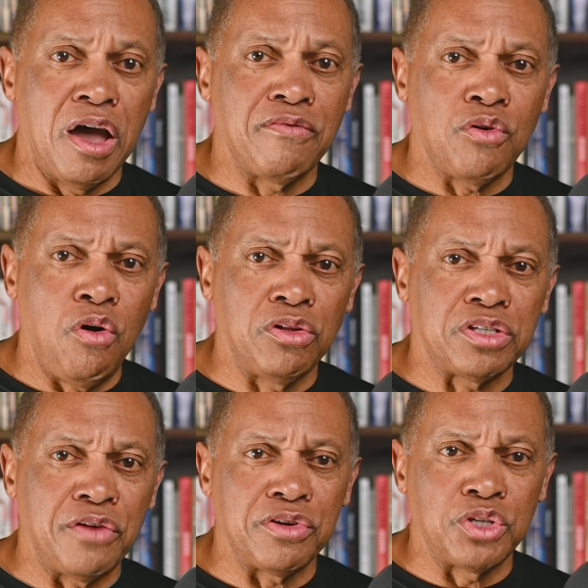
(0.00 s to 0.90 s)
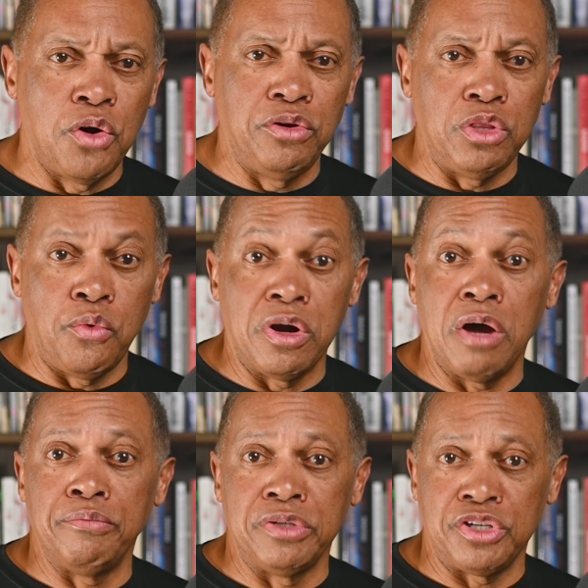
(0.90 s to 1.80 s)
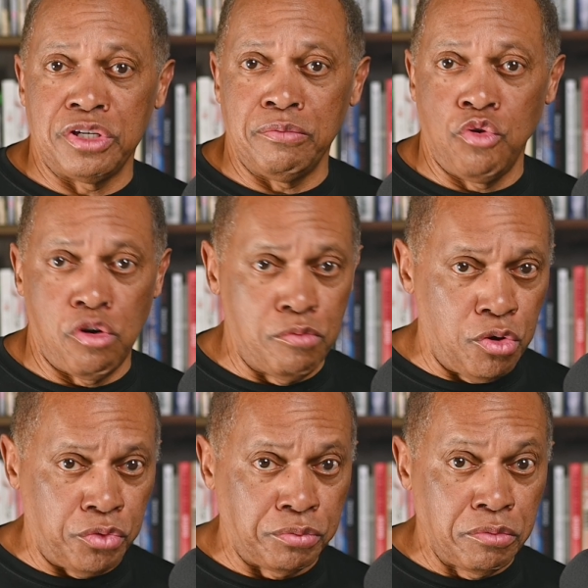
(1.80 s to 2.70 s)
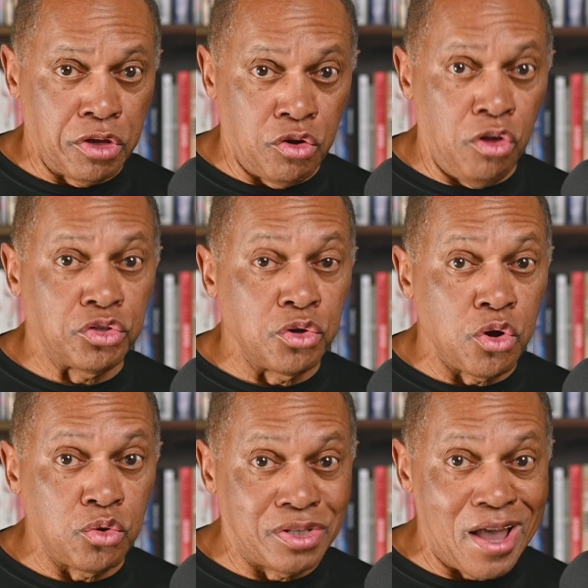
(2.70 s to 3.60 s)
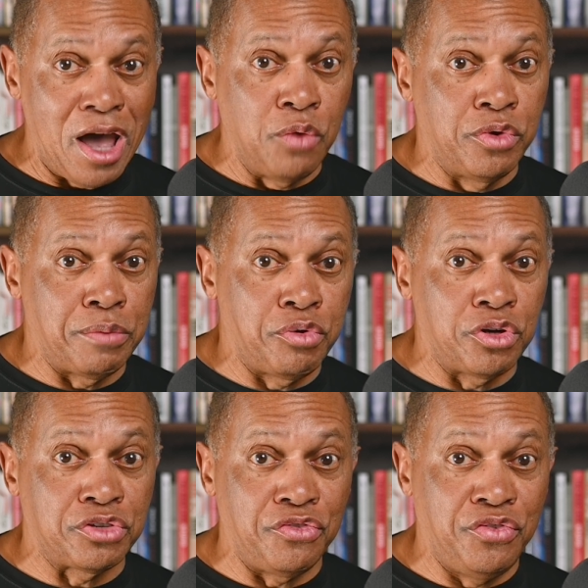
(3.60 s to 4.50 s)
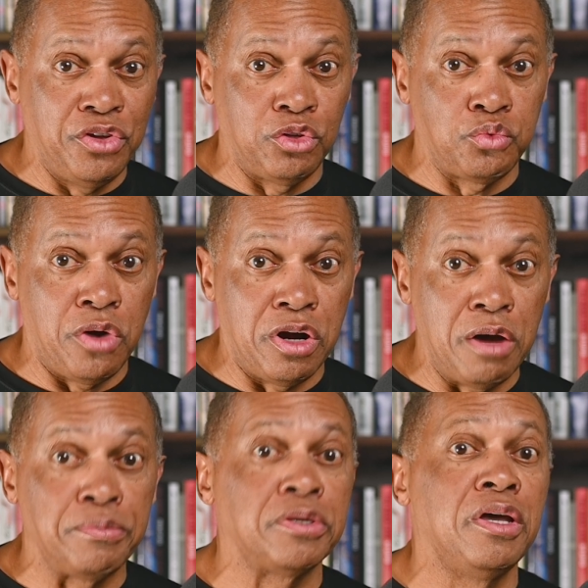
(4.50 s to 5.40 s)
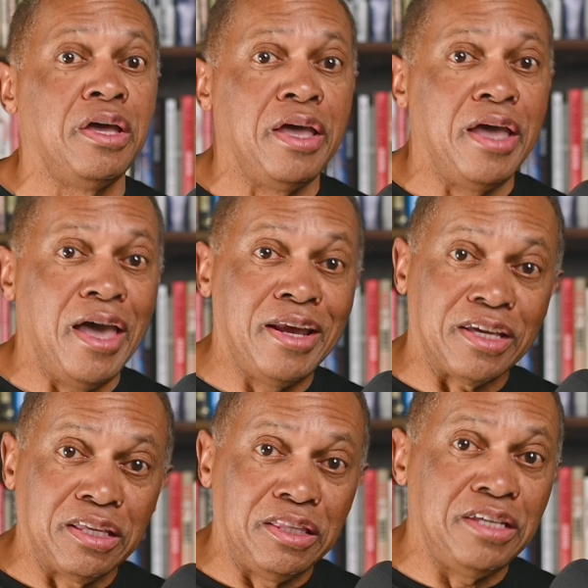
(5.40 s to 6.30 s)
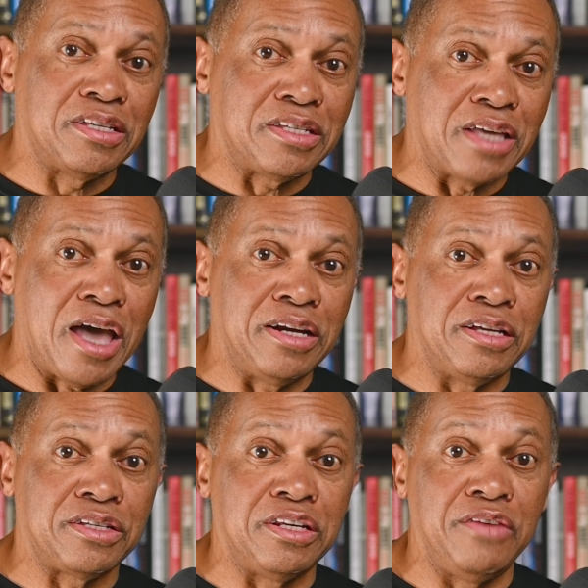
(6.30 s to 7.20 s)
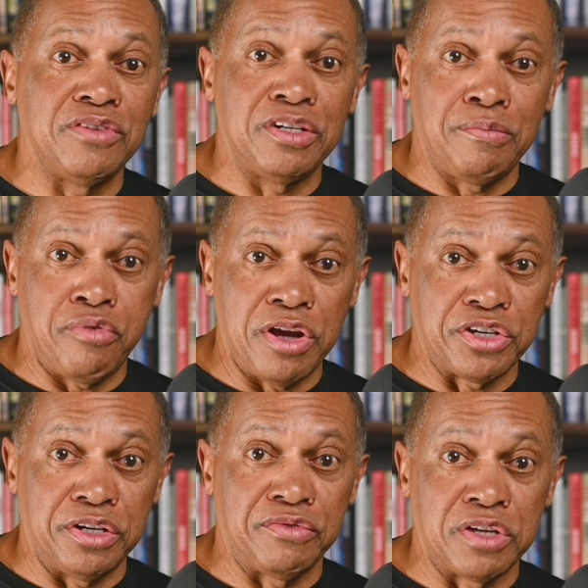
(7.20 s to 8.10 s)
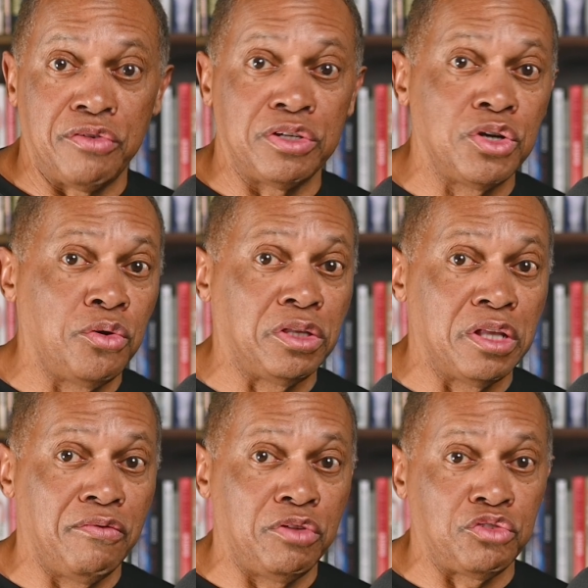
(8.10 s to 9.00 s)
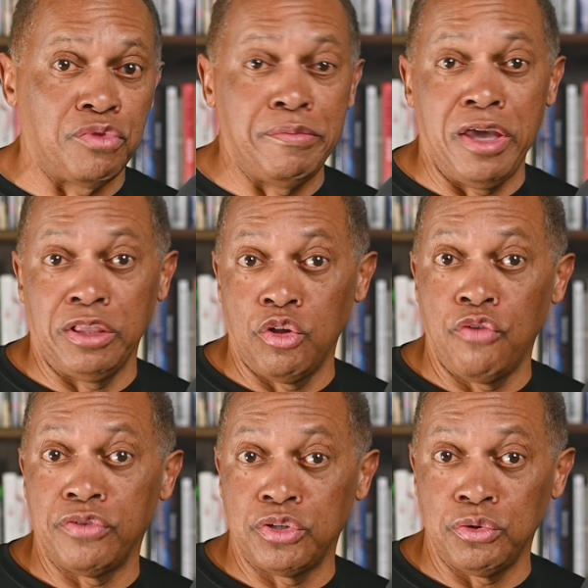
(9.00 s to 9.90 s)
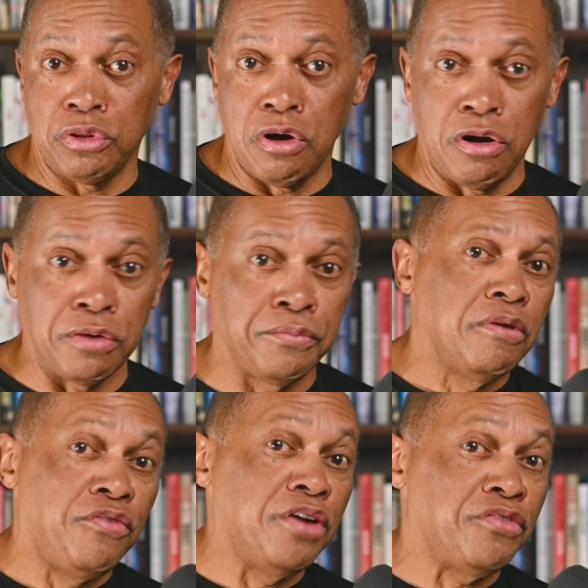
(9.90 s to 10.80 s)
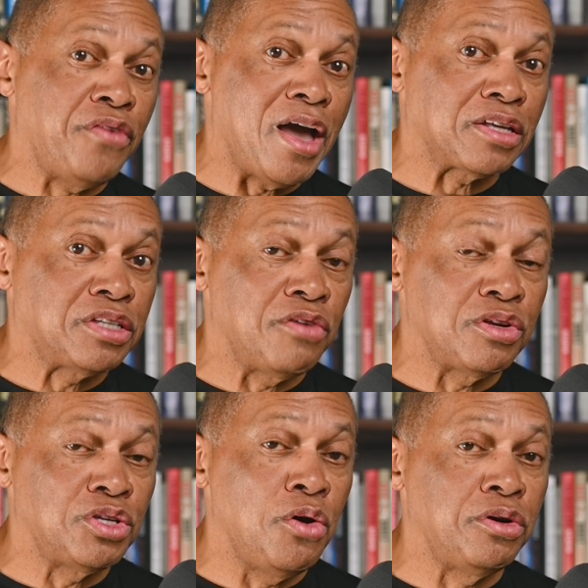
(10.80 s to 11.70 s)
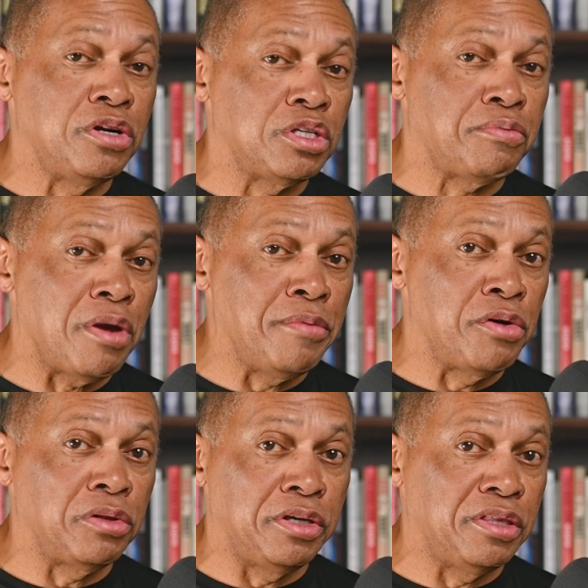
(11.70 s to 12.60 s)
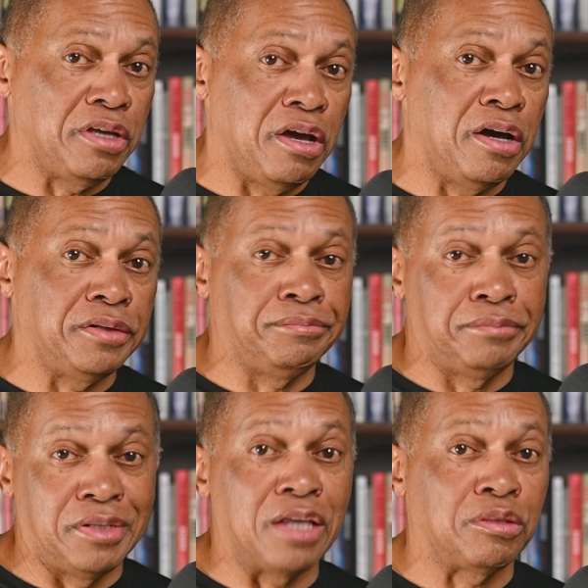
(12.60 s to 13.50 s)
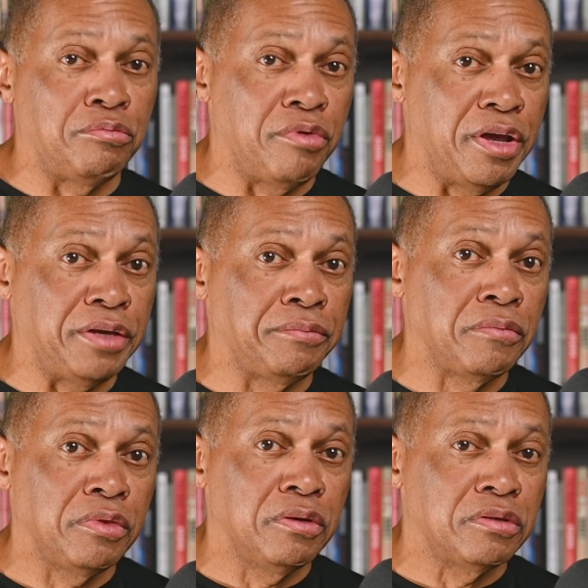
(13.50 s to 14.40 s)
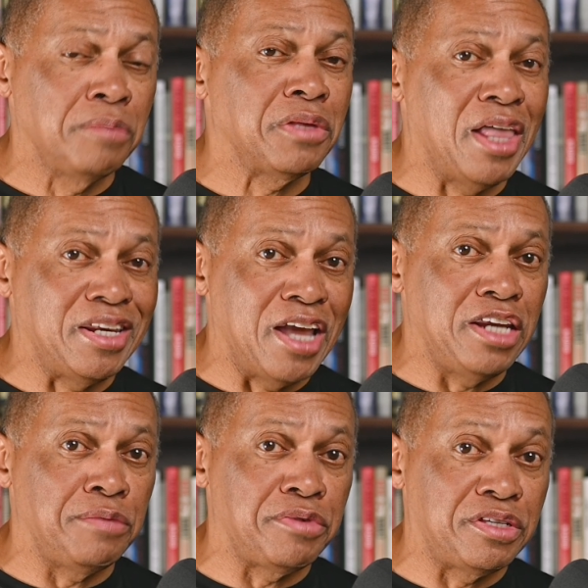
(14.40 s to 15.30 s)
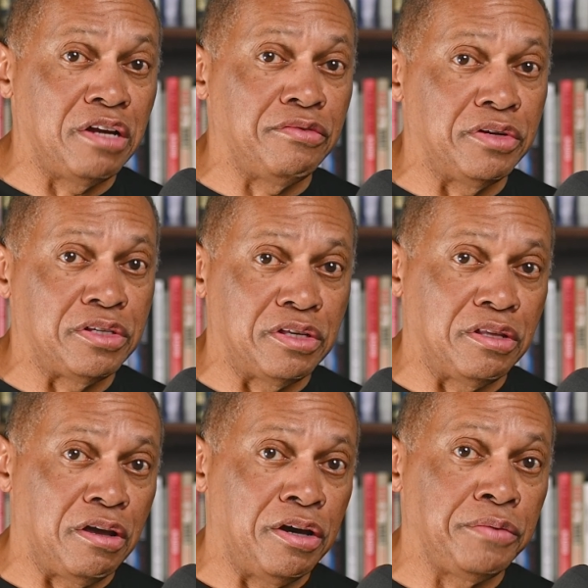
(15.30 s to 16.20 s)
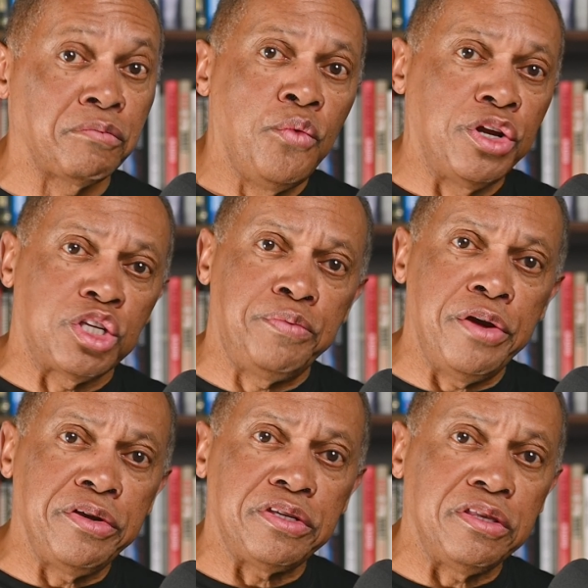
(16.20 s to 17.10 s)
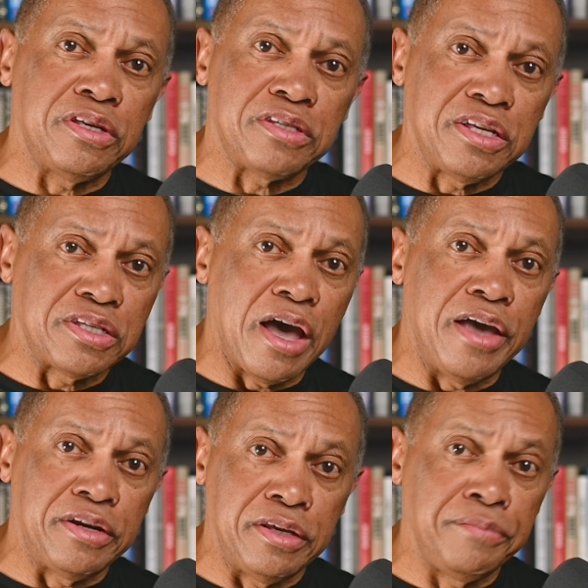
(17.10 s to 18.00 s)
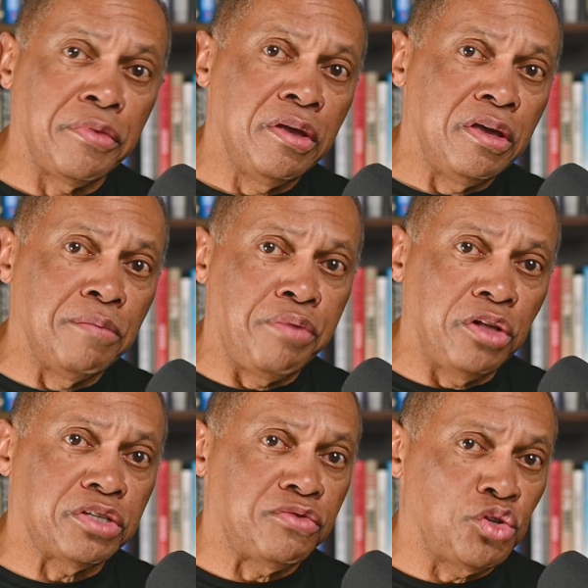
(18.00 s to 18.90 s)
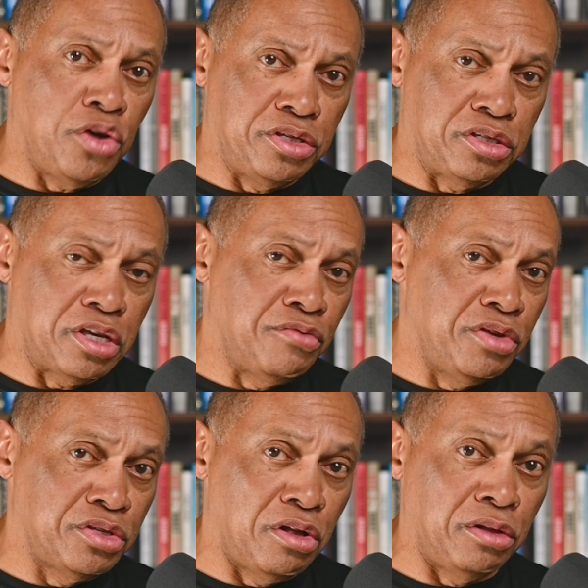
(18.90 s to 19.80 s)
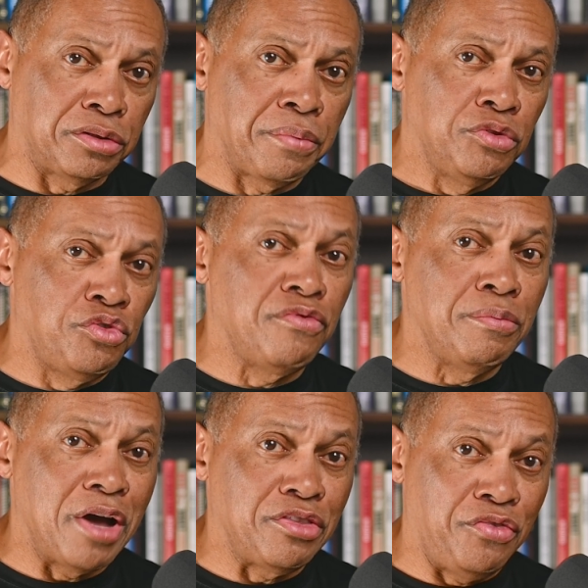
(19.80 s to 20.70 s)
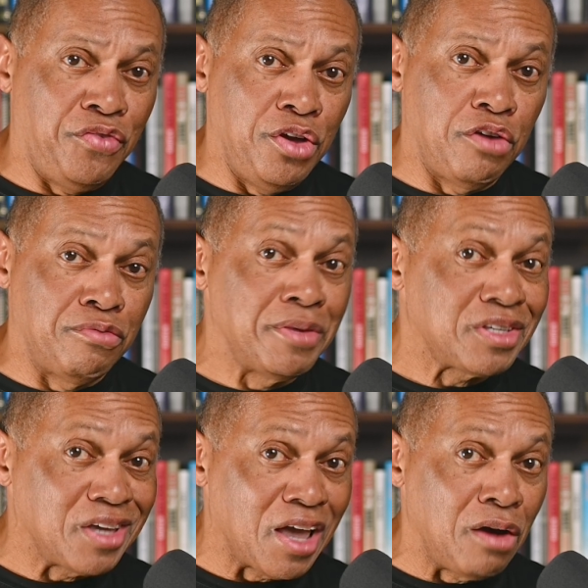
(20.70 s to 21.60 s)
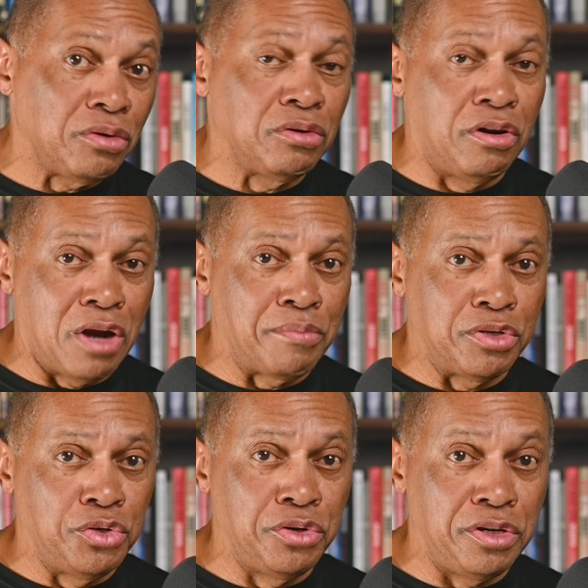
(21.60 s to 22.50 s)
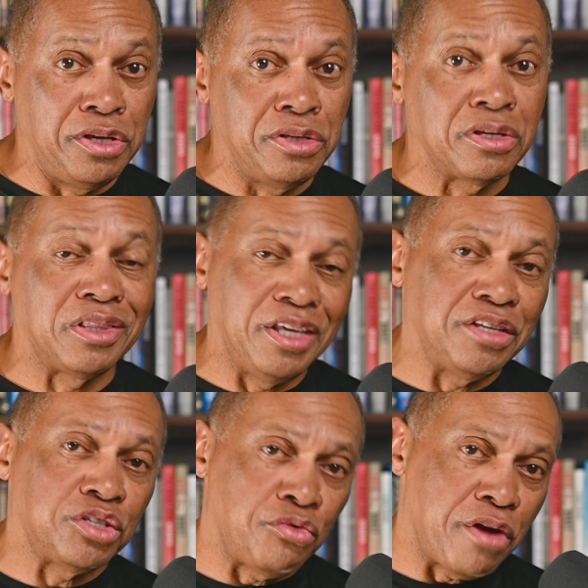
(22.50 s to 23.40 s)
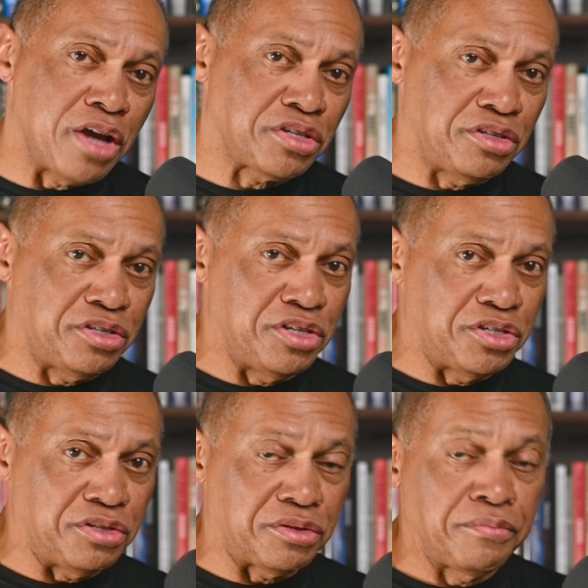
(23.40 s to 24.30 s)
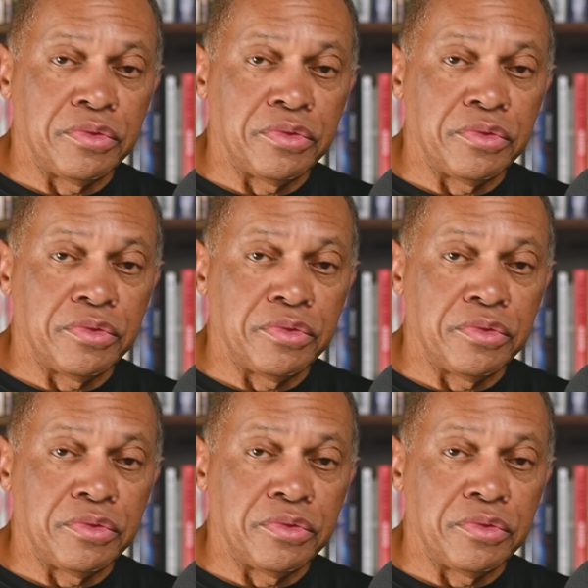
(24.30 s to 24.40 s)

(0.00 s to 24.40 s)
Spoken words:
I've called serotonin the one-upmanship hormone. It also goes down when a person feels one-upped, and it can lead to sadness and even depression if serotonin levels remain low for too long. Fun fact, serotonin is primarily in the gut, not the brain. Something like 90% of it is in the gut. When experiencing this anxiety, impulsive choices can result, driven by the fear of missing out on opportunities, leading to rash decisions.